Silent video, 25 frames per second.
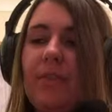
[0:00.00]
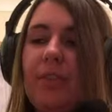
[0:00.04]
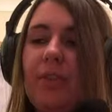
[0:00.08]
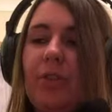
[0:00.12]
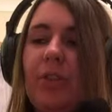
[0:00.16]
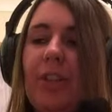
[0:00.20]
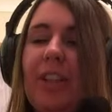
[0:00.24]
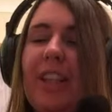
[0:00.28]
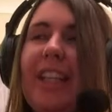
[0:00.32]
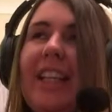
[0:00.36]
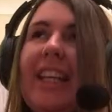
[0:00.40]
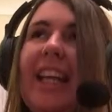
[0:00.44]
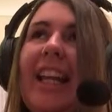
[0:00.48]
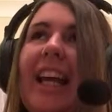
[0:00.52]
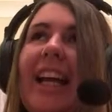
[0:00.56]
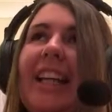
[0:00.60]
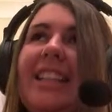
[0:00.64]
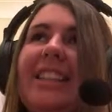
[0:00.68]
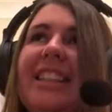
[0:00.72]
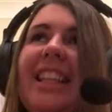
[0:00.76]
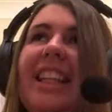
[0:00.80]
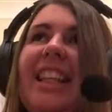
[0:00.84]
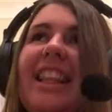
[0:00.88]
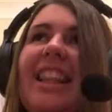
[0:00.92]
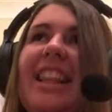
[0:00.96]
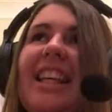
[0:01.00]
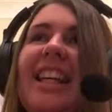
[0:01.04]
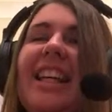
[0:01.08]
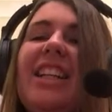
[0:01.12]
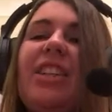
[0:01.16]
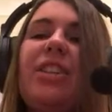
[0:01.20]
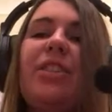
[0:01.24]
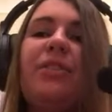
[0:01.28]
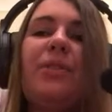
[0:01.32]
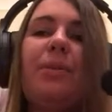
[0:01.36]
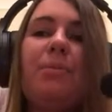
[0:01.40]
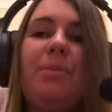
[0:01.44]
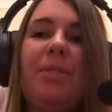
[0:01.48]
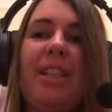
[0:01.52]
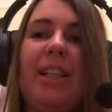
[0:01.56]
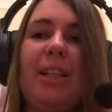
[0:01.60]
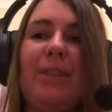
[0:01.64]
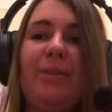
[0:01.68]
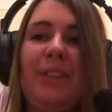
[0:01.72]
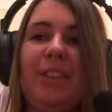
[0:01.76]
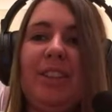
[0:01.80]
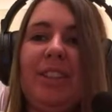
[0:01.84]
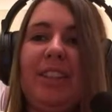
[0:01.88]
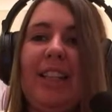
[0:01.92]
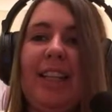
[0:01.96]
So I think he likes to think of
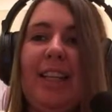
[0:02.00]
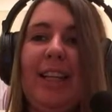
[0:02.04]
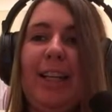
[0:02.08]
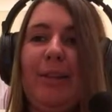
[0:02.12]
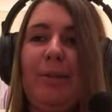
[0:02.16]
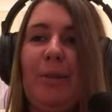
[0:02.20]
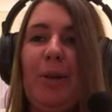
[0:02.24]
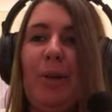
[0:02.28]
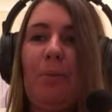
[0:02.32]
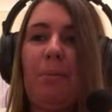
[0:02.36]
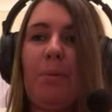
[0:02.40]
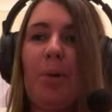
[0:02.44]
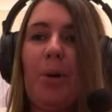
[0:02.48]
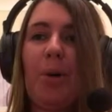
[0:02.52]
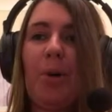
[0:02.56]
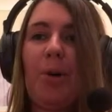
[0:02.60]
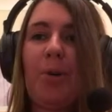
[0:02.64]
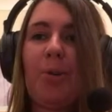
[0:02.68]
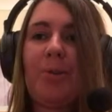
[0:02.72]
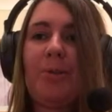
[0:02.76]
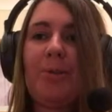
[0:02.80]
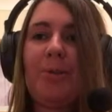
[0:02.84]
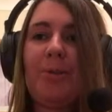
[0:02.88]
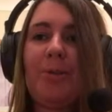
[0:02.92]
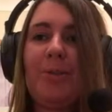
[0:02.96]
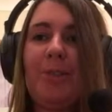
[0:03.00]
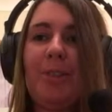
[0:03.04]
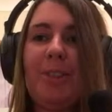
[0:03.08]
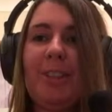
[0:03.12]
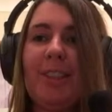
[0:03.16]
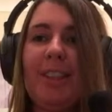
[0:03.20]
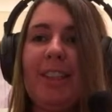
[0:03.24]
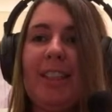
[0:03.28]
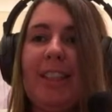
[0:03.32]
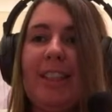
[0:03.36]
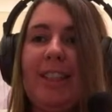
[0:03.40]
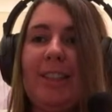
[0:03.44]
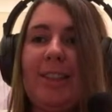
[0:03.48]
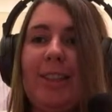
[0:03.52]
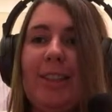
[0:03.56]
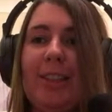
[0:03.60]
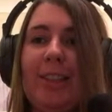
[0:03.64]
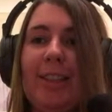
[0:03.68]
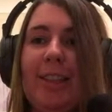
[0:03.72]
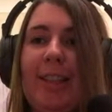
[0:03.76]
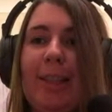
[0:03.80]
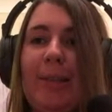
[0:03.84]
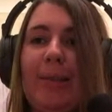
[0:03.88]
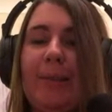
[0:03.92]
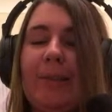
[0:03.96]
himself as the hero more, doesn't he,
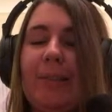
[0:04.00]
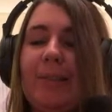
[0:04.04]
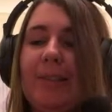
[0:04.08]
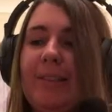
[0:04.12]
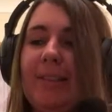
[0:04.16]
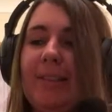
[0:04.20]
Turlo?